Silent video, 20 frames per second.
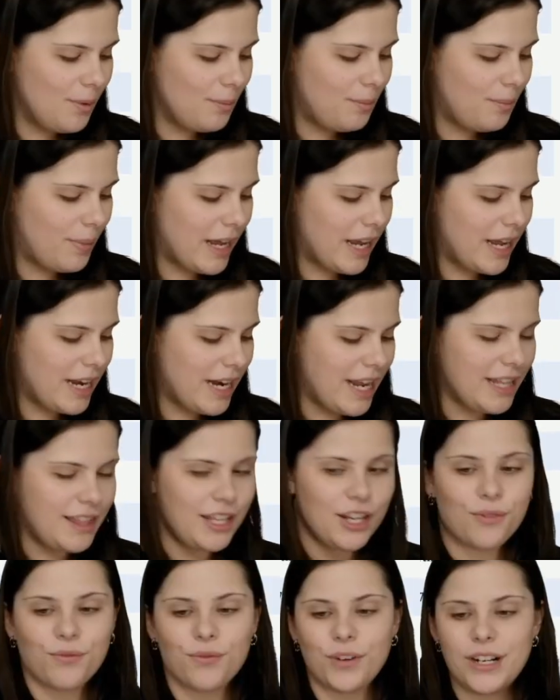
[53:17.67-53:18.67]
But I
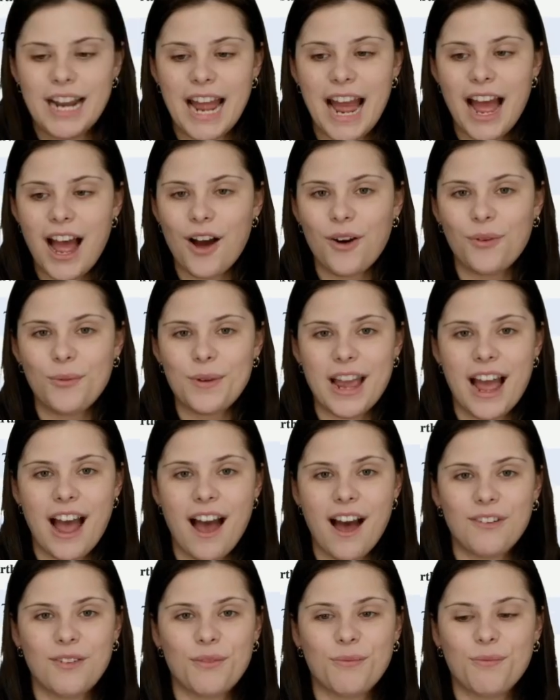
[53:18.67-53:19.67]
think for now, we
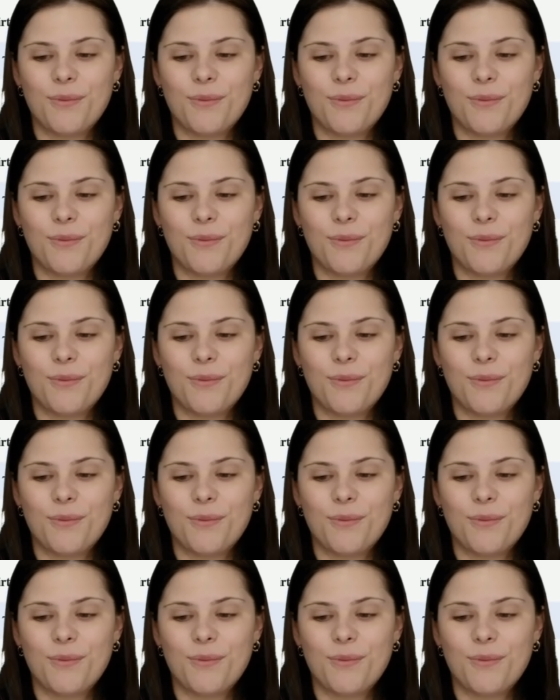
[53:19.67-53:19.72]
have a